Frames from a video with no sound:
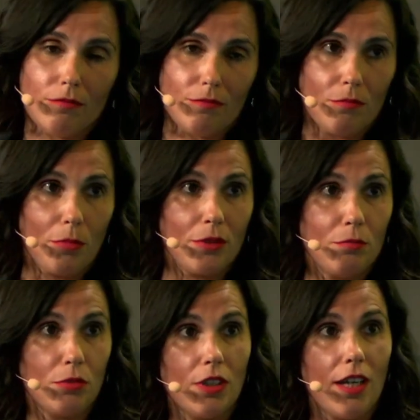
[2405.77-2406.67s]
of
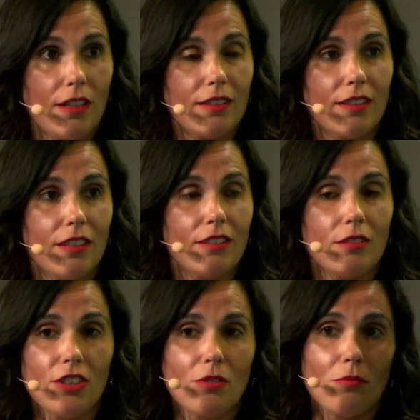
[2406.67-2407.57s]
cyber attacks,
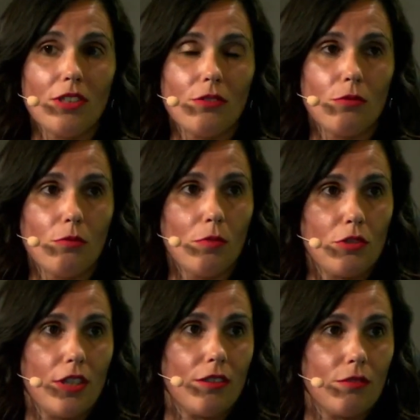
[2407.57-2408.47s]
it
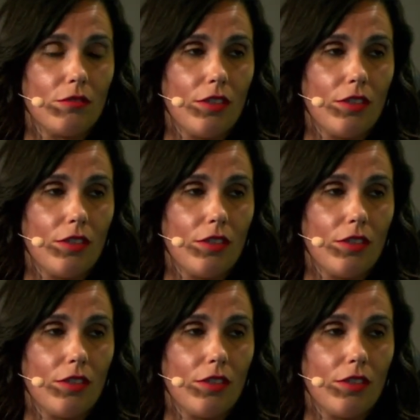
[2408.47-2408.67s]
may